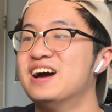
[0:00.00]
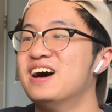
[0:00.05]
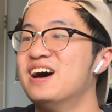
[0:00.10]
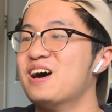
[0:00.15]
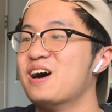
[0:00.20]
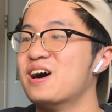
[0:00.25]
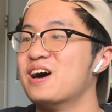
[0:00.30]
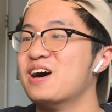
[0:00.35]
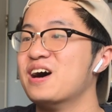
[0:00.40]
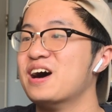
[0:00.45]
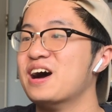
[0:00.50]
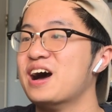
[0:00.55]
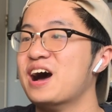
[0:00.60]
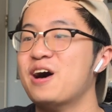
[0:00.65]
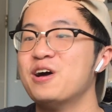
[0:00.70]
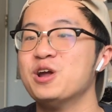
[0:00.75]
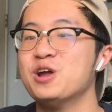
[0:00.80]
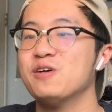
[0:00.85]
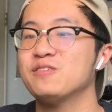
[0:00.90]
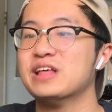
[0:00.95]
I
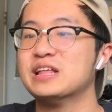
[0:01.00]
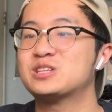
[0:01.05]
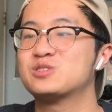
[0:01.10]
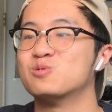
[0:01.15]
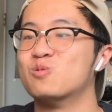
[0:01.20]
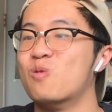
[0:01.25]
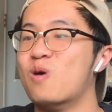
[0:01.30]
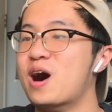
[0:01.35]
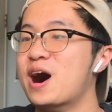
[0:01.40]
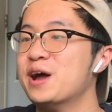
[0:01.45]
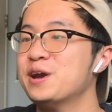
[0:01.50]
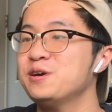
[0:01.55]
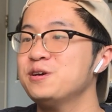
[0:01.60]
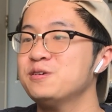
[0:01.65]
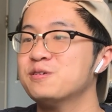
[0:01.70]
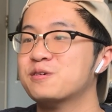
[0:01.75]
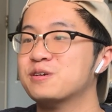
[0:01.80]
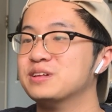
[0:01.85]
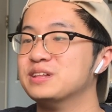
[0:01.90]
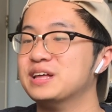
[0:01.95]
don't know if that's water
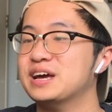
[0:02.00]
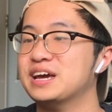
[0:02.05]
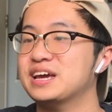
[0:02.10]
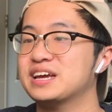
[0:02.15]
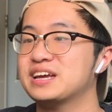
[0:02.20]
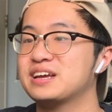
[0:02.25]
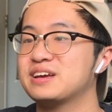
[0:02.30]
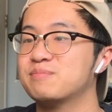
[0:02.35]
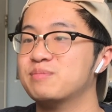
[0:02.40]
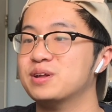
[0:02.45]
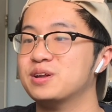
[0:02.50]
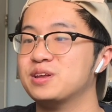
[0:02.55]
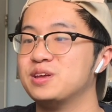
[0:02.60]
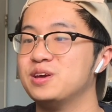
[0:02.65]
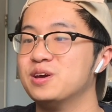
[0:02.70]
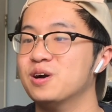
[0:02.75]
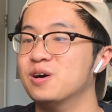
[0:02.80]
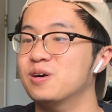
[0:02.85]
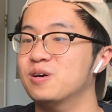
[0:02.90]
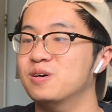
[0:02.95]
or like, but
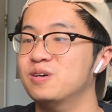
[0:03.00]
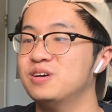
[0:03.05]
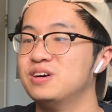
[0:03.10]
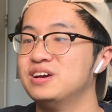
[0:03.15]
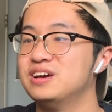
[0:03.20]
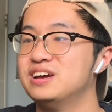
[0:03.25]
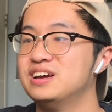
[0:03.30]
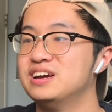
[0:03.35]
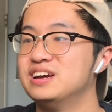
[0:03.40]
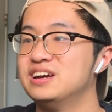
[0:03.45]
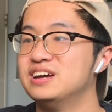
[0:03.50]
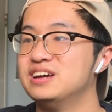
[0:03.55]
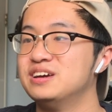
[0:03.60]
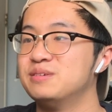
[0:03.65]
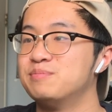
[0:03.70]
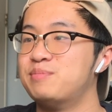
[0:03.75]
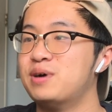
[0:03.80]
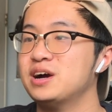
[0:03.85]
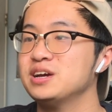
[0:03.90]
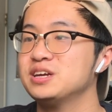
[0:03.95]
yo,
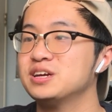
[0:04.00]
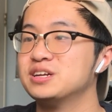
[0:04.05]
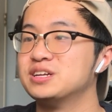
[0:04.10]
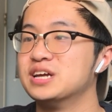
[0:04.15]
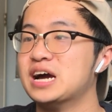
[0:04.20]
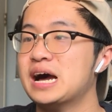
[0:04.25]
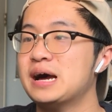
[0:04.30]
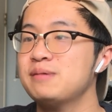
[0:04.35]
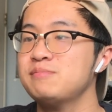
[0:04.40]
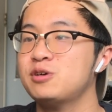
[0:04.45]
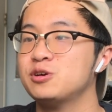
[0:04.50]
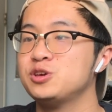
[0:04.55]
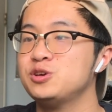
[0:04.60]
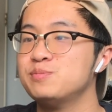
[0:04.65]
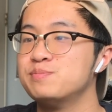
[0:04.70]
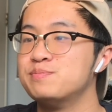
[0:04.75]
Bang Yadam, are you